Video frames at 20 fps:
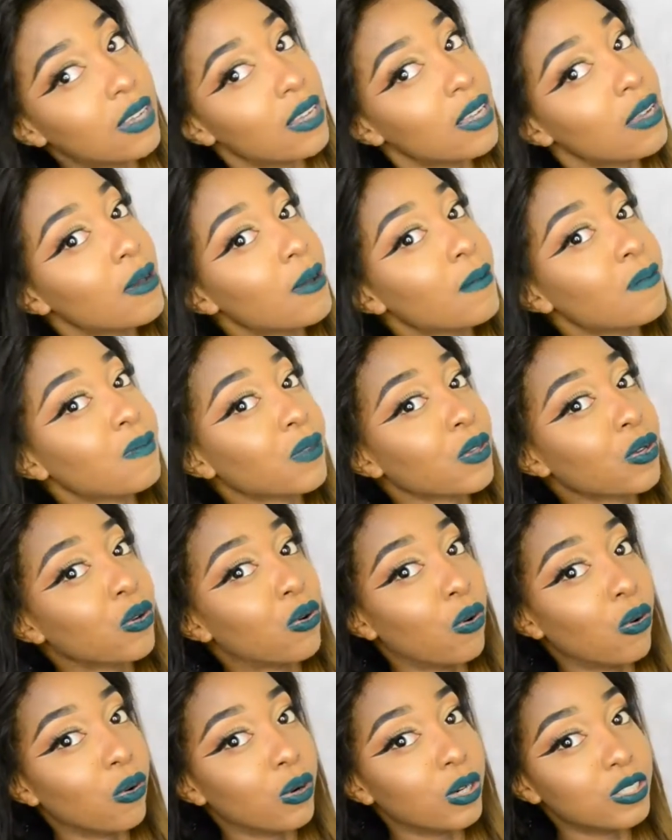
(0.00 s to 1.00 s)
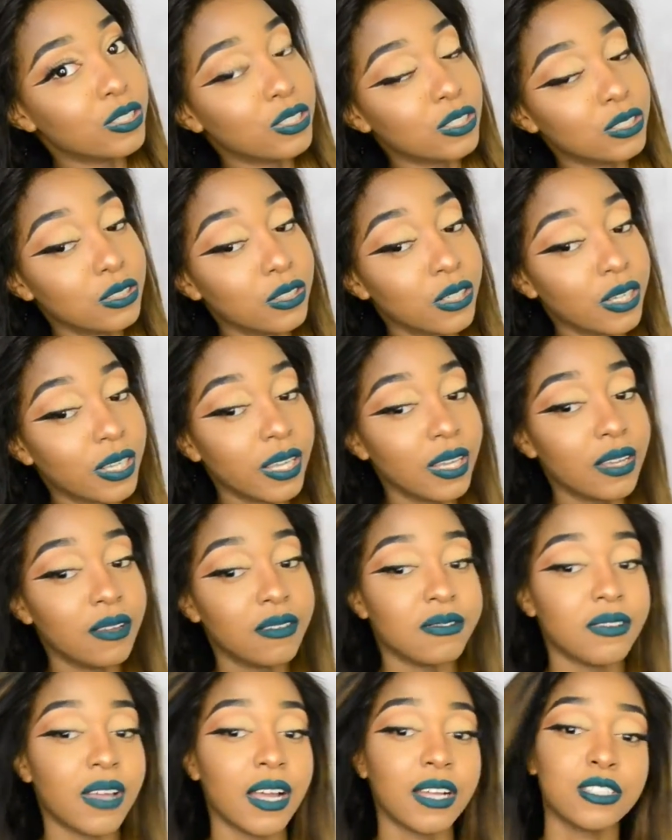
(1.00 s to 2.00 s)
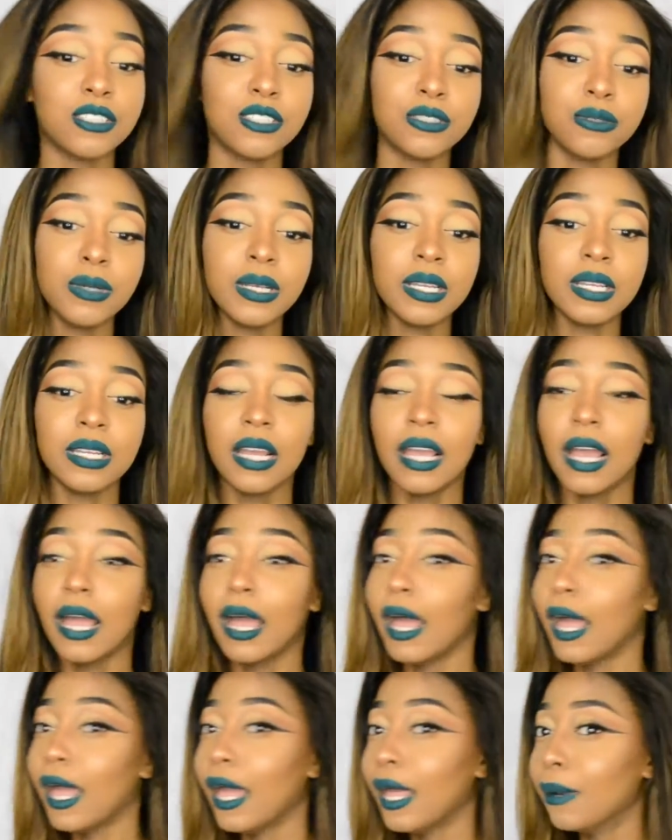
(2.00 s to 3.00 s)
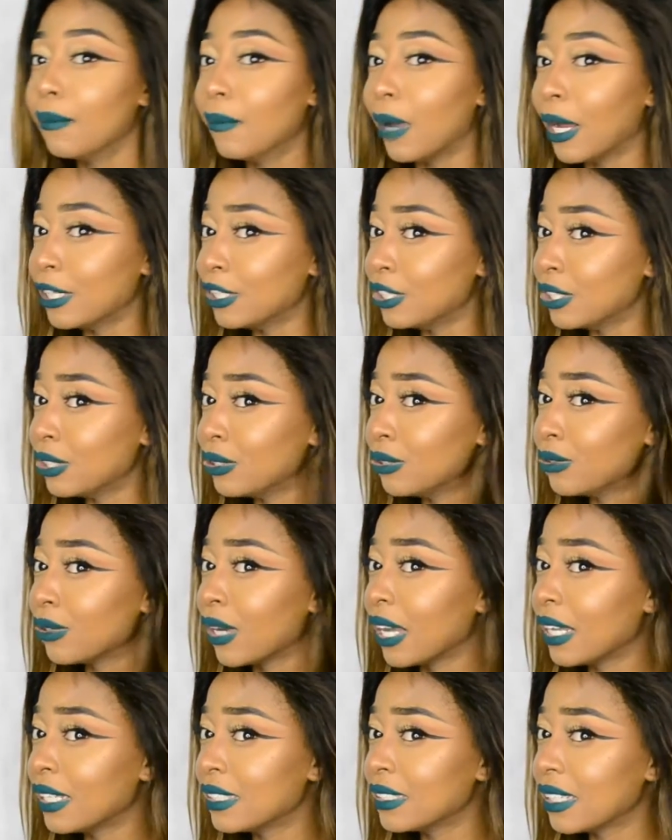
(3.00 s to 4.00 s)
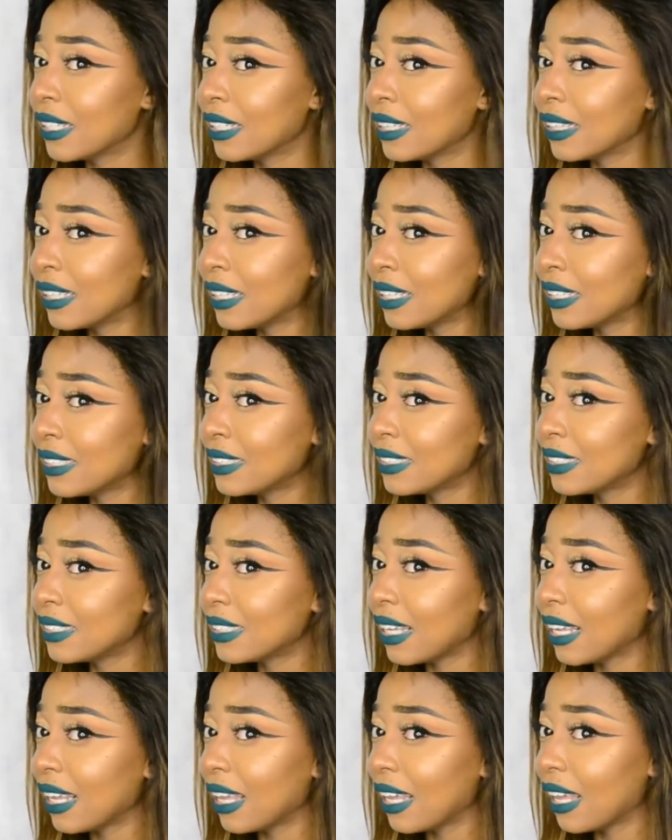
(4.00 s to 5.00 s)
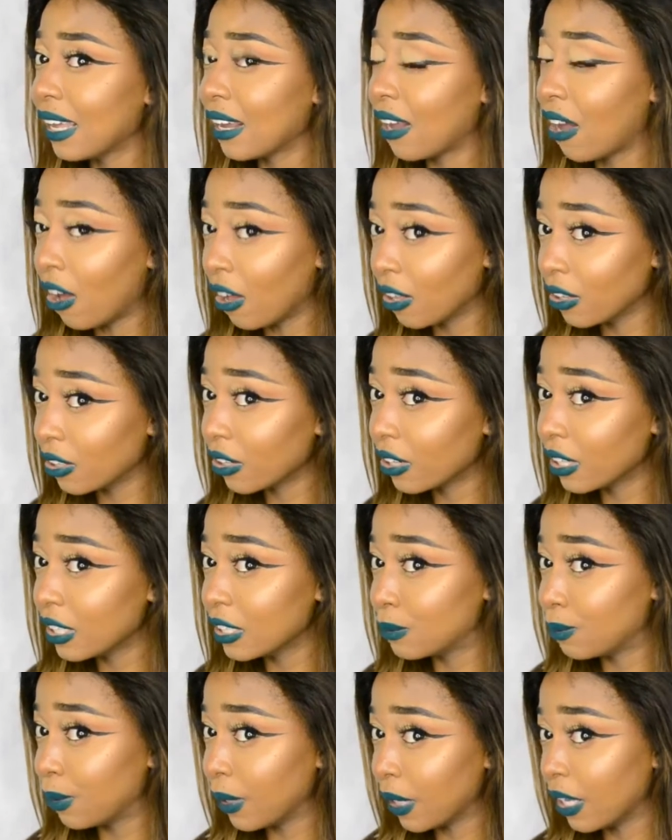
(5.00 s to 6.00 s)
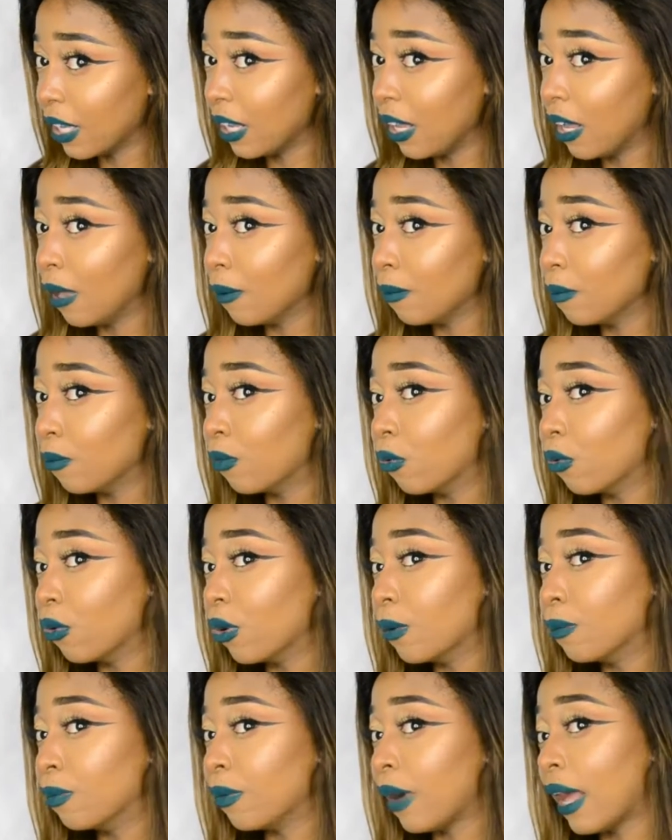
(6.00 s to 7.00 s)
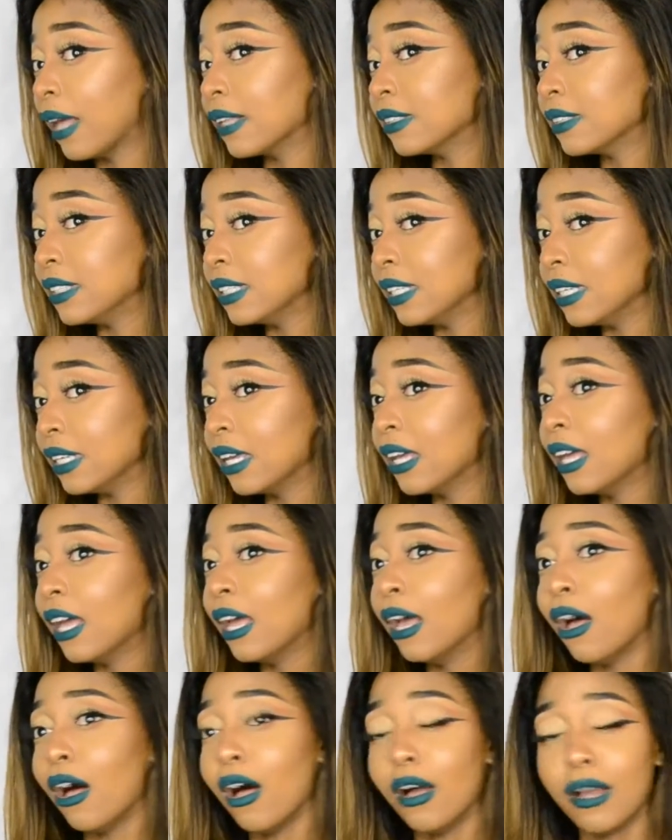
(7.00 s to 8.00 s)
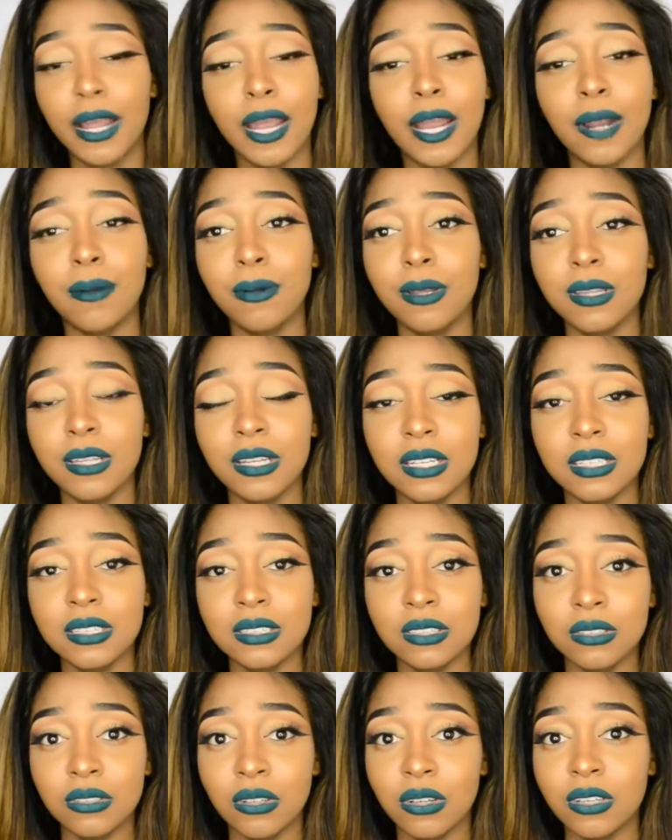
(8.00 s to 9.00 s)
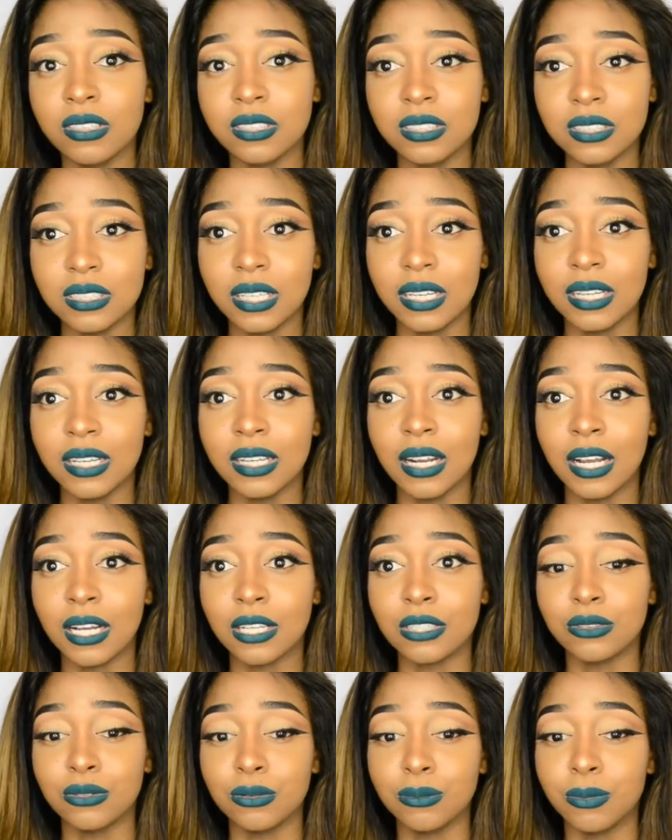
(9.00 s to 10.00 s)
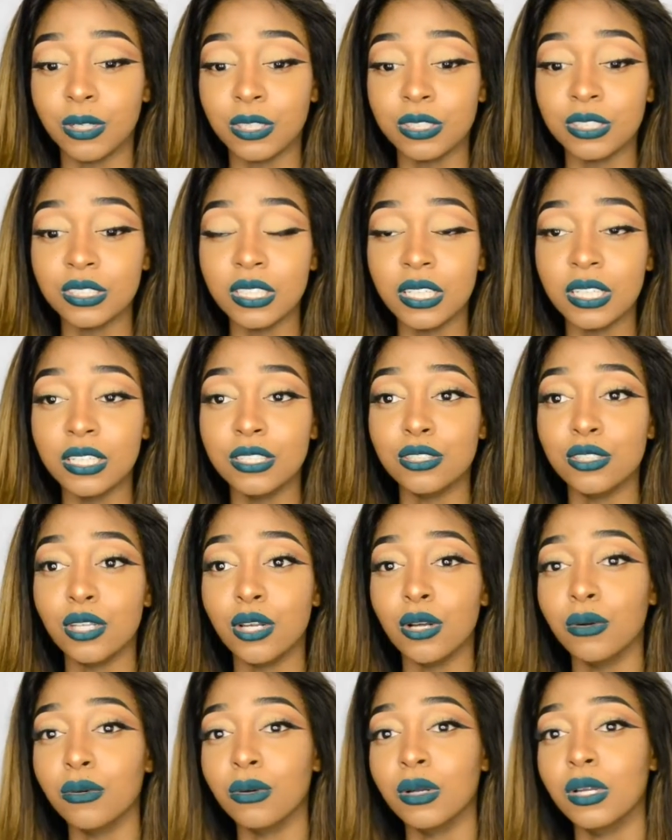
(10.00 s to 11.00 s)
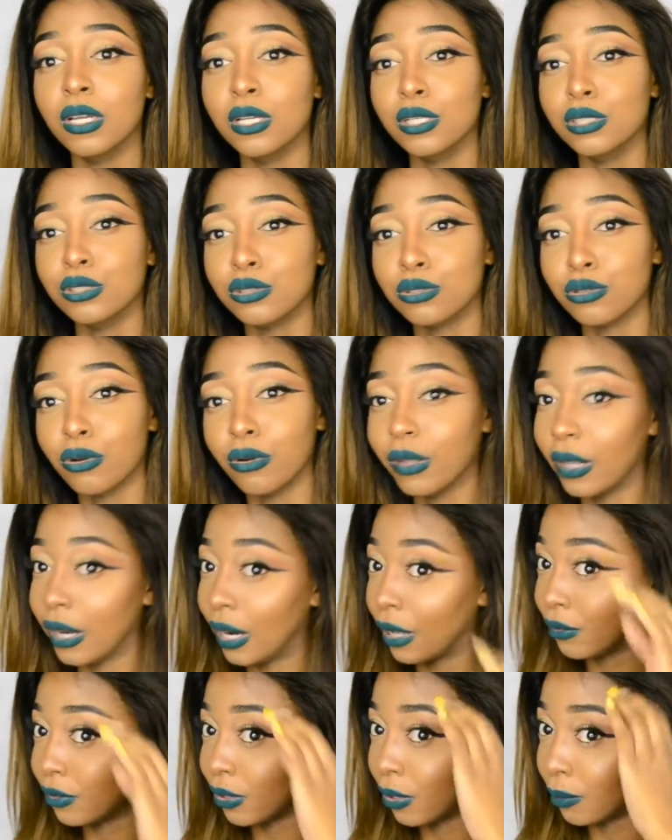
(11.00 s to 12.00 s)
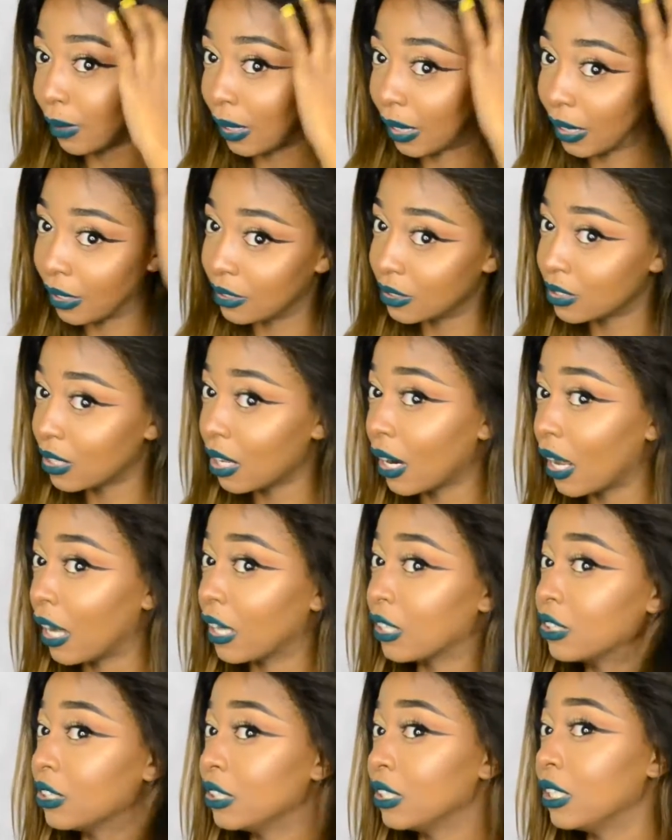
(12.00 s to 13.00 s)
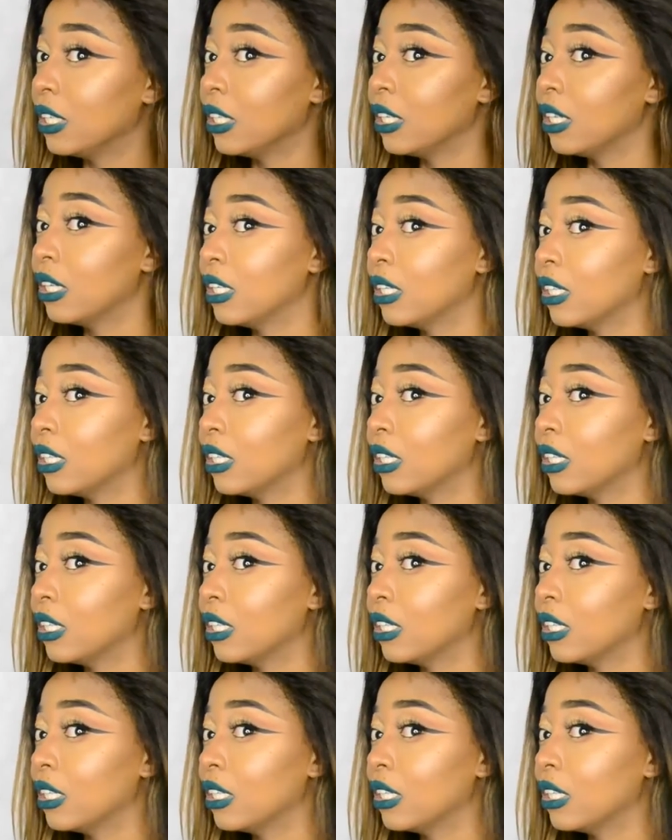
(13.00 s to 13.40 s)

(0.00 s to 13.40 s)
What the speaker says: a coarse looking effect to it. And mind you, you guys, this color is picking up more brassy on camera than it looks like an actual person, so just throwing that out there. My hair is not actually